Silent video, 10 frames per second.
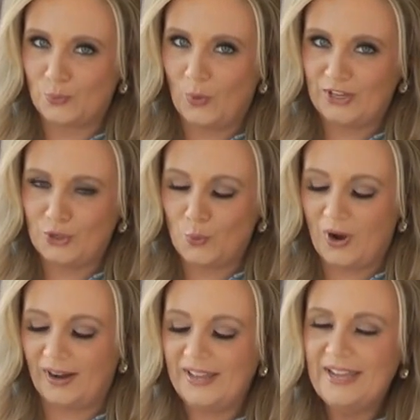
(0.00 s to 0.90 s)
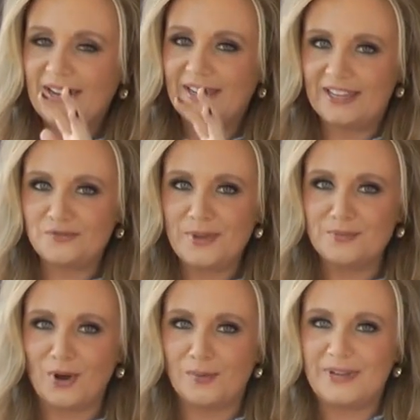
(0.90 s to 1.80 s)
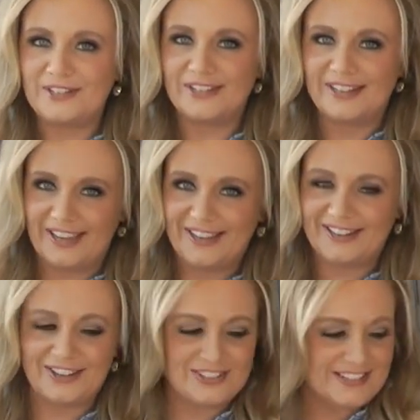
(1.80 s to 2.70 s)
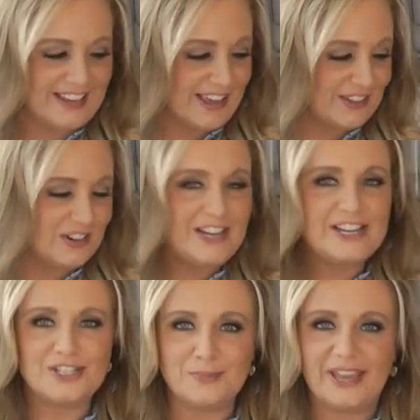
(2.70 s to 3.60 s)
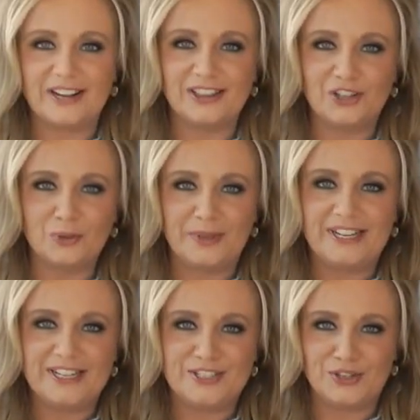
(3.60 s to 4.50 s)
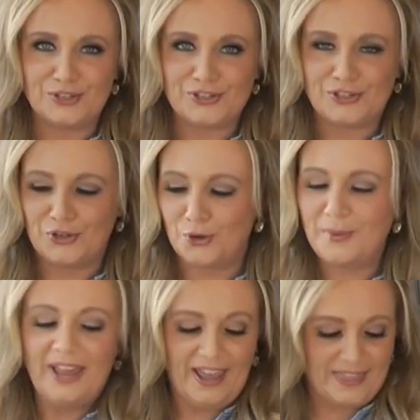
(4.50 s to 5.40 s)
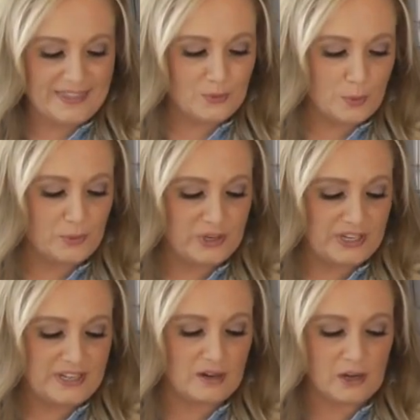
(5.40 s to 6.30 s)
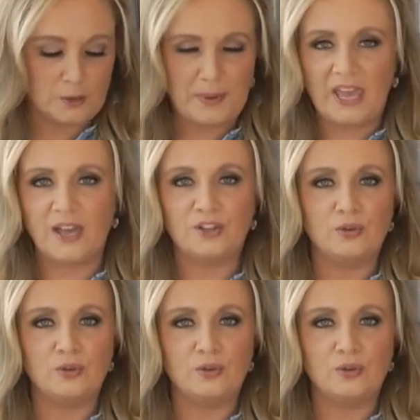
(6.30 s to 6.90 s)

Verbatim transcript: is what you want. Give me a moment to get it all together to make it a little bit easier to scoop, and then we'll put it here on our pan.